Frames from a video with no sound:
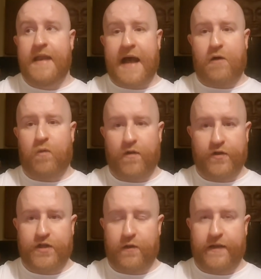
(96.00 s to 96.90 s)
Now what
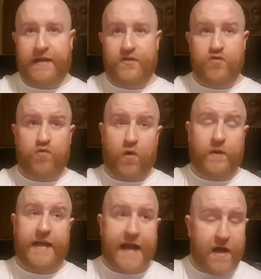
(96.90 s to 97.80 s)
they're doing is they're
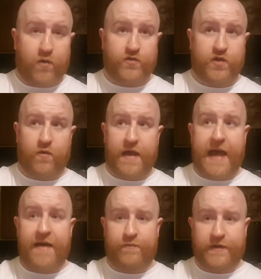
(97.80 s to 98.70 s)
rolling it out so
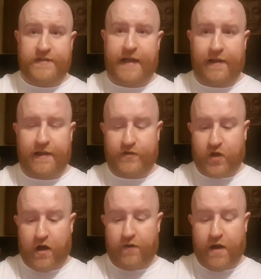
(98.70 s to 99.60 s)
that every cell has
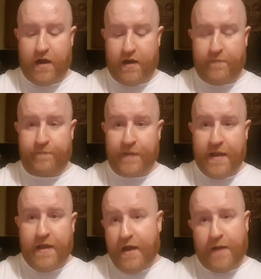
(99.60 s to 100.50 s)
got
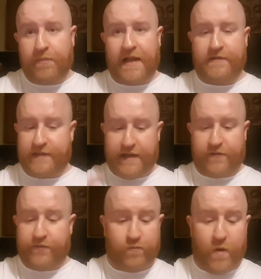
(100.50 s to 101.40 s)
a
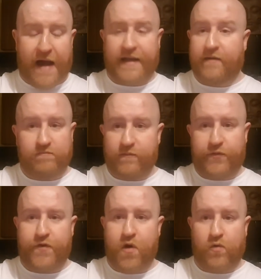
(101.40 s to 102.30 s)
plastic white
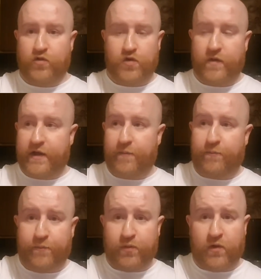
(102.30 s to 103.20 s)
phone, so they
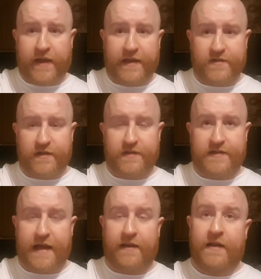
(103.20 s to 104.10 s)
can plug it into the
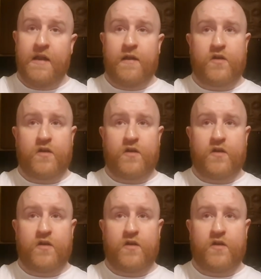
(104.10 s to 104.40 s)
cell.